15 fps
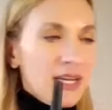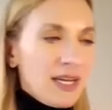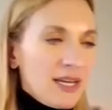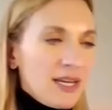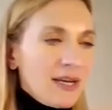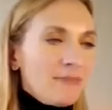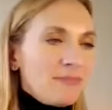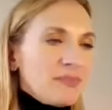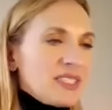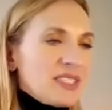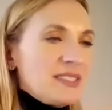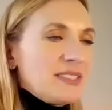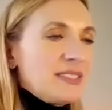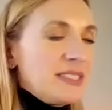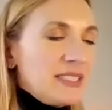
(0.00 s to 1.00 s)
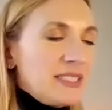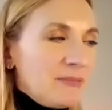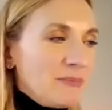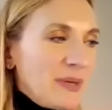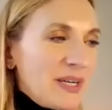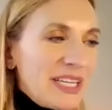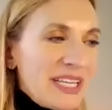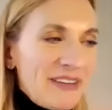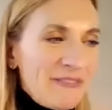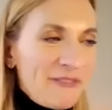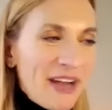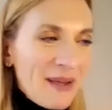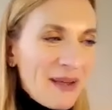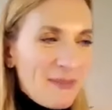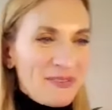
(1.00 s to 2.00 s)
Um, but if
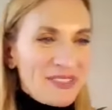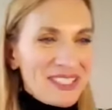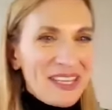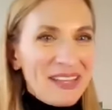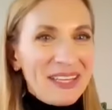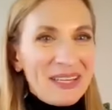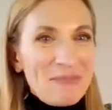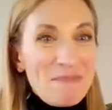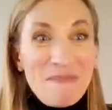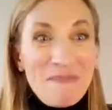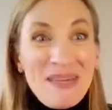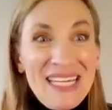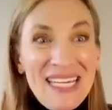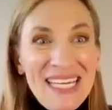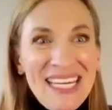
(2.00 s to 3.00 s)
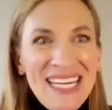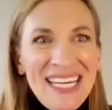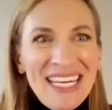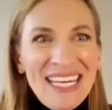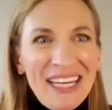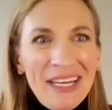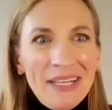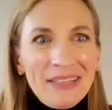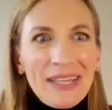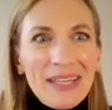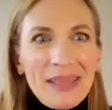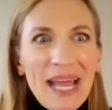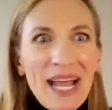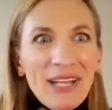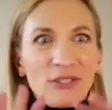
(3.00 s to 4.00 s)
I'm selling me
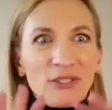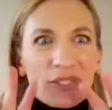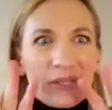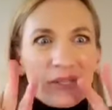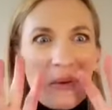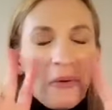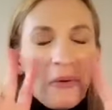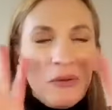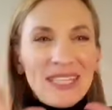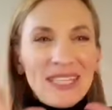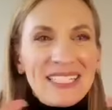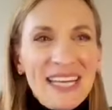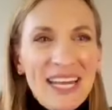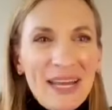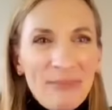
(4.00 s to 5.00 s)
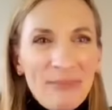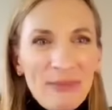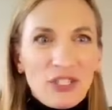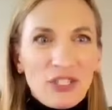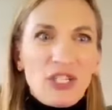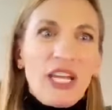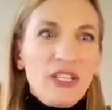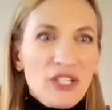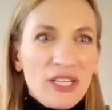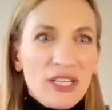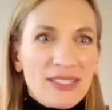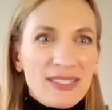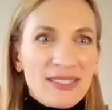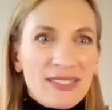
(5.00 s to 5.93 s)
then that just the whole dynamic changes.